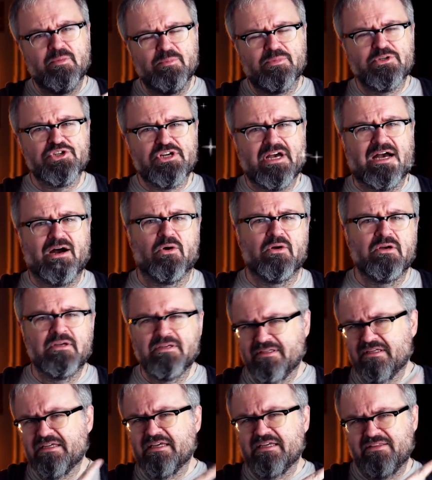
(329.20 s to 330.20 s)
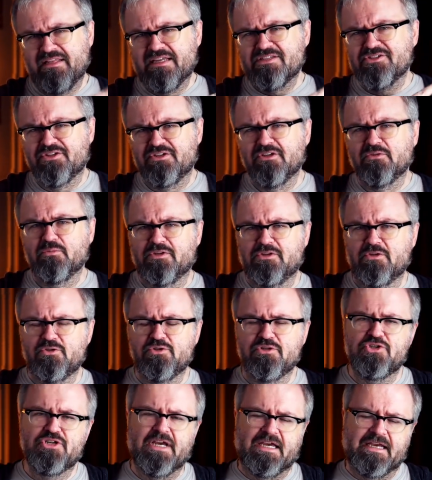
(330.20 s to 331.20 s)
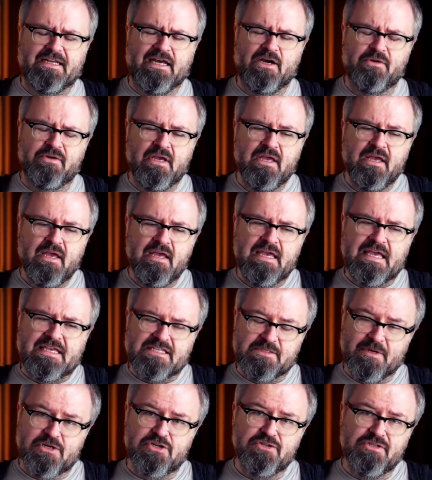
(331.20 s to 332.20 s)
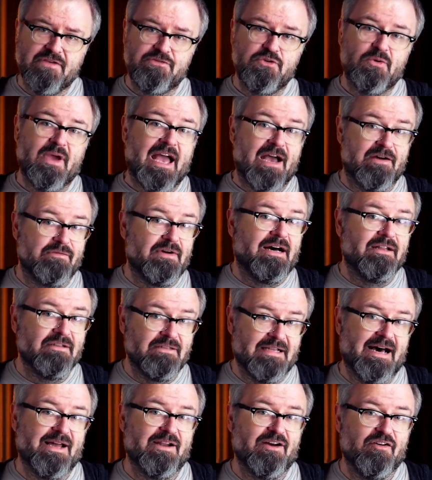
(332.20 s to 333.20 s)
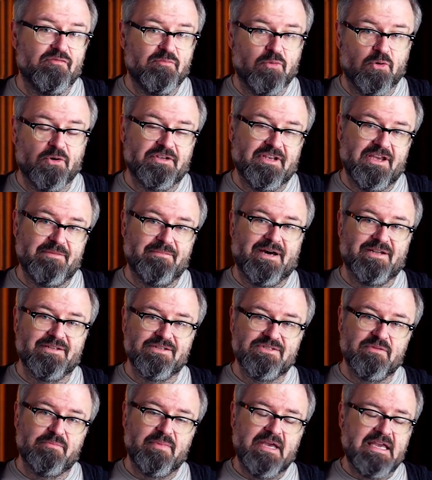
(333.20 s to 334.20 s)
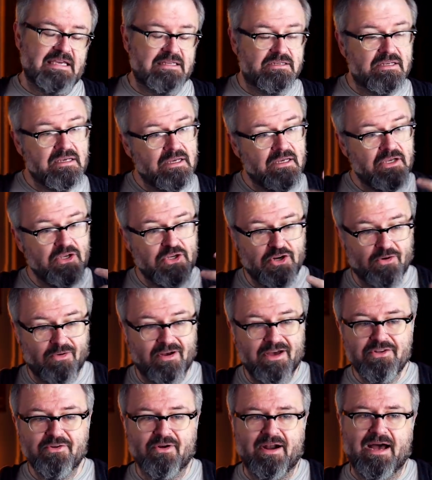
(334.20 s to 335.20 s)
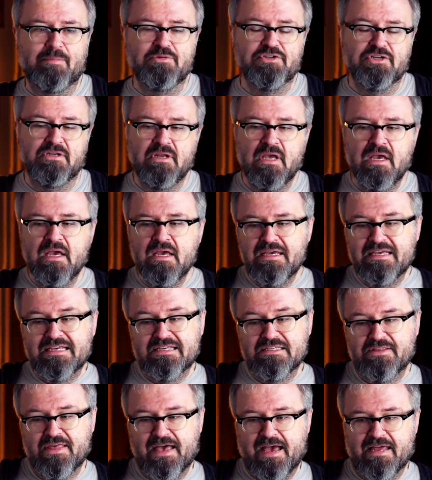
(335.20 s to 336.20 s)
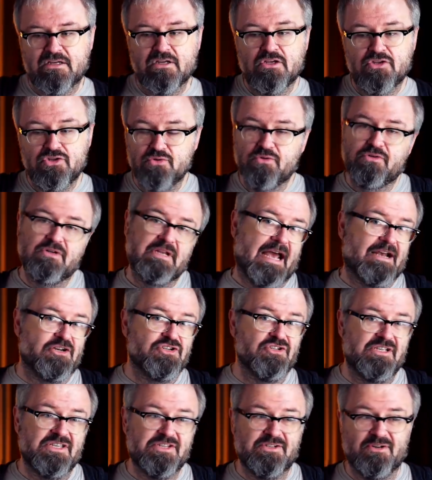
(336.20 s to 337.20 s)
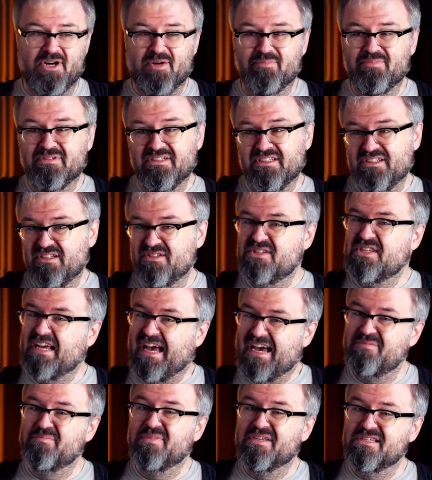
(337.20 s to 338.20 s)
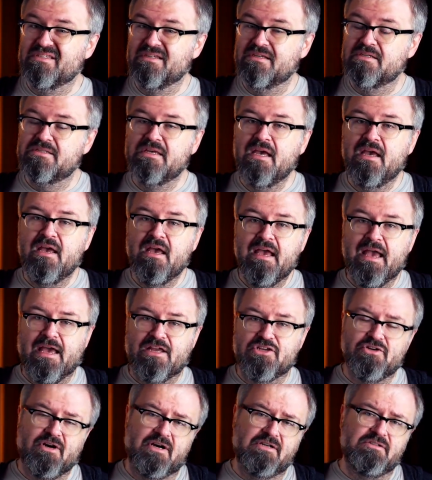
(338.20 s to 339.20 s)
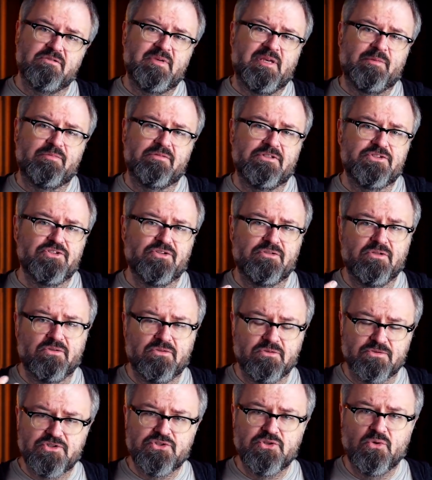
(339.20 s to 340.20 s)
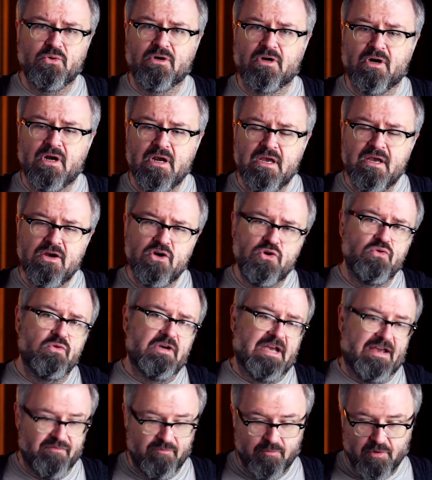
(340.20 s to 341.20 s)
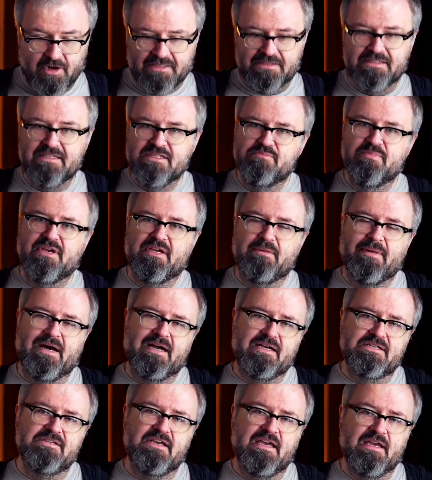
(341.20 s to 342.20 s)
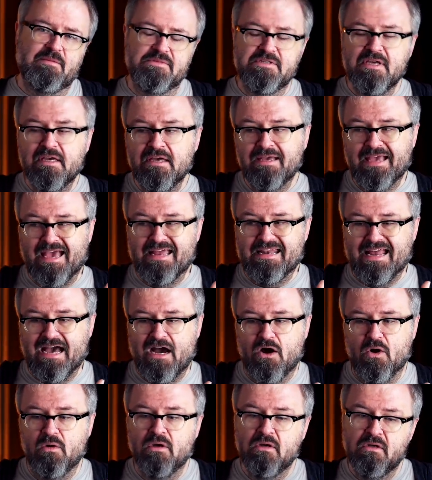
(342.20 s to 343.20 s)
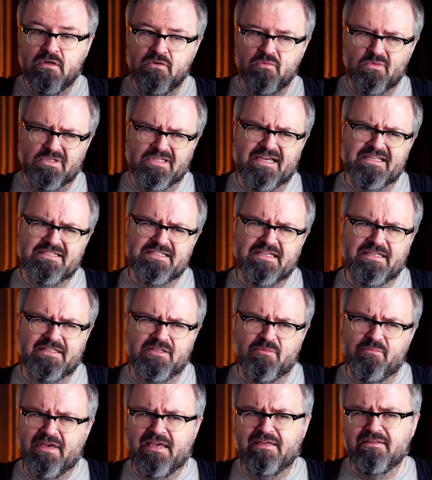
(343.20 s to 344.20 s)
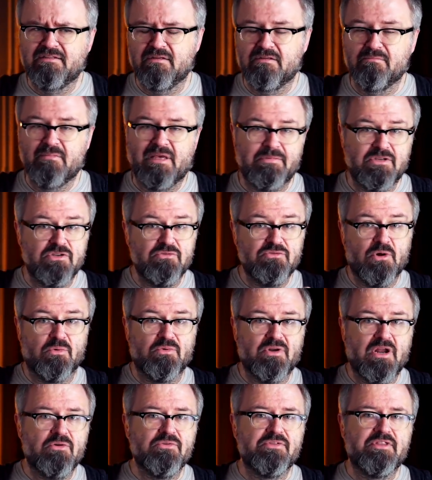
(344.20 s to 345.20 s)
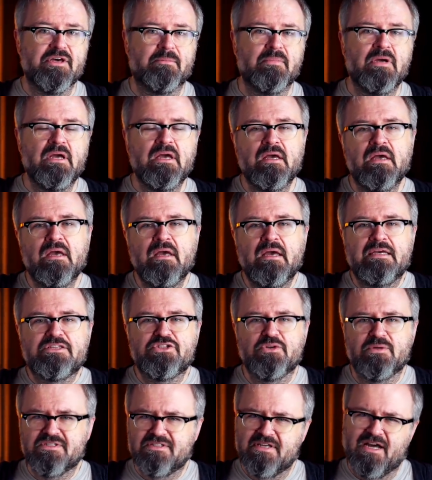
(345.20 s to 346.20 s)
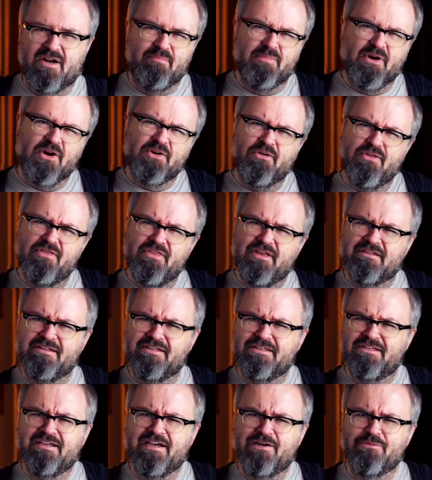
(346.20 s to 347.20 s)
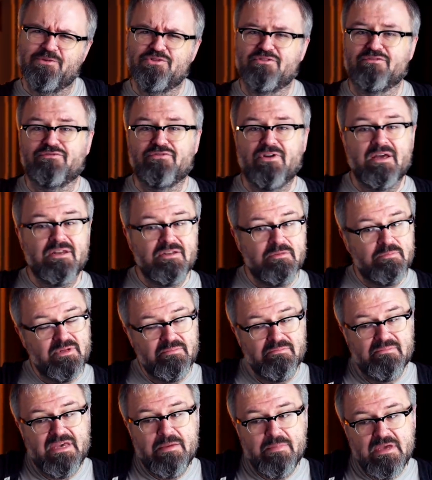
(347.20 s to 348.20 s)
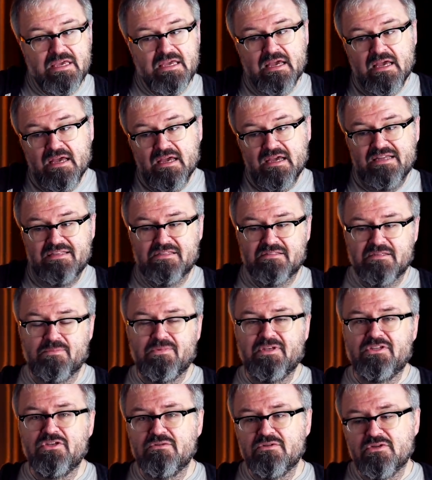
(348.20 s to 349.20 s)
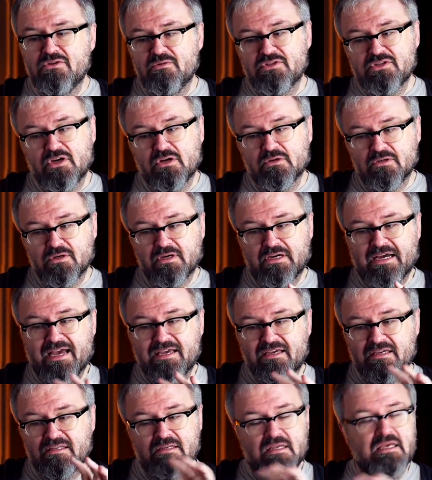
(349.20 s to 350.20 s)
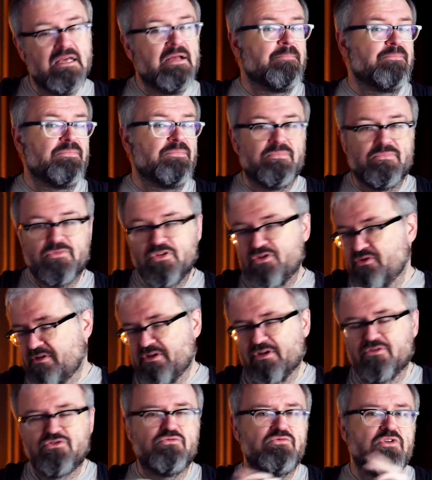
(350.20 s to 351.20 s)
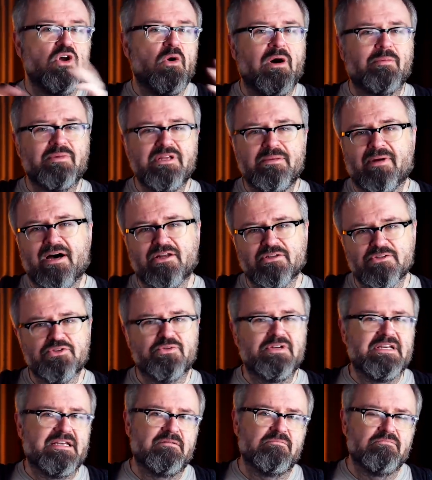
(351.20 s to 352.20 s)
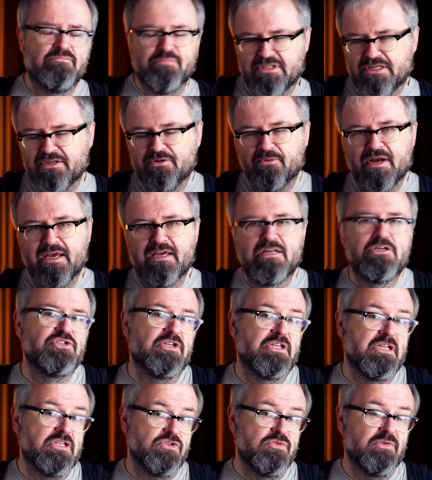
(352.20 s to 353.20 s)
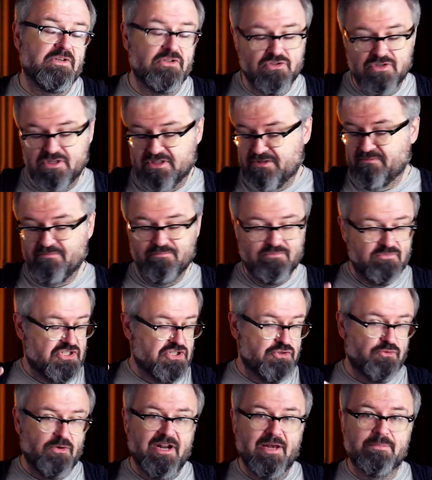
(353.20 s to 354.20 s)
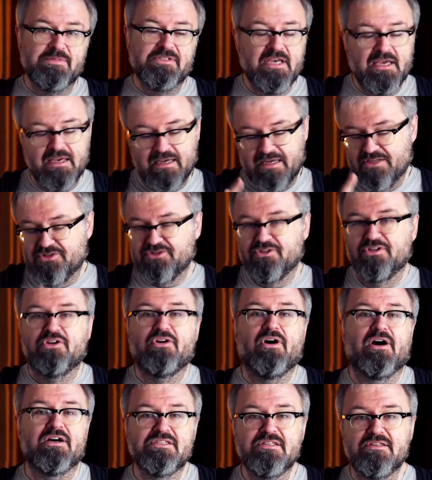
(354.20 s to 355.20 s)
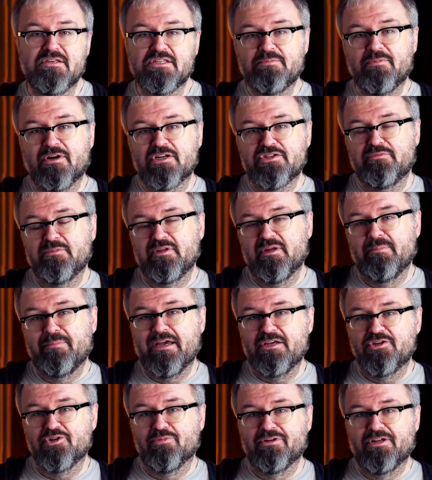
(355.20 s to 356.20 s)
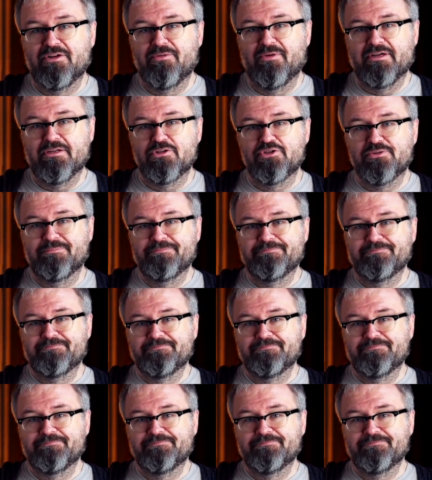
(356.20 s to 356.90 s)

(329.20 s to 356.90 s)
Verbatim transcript: Pachow, that's a good one. You should check it out, especially if you have a lot of board game models to paint. Your other option is that you could actually start up a little side business and talk to people at your local store who have bought these big box games and now would like to get them painted. Maybe you don't know them, so it's not a barter thing like you got with your friend, but maybe it's something you do and you go, look, I can, you, you know, you know how many models are in Blood Rage, and then you can just straight up say, it's going to cost this much for me to paint your Blood Rage.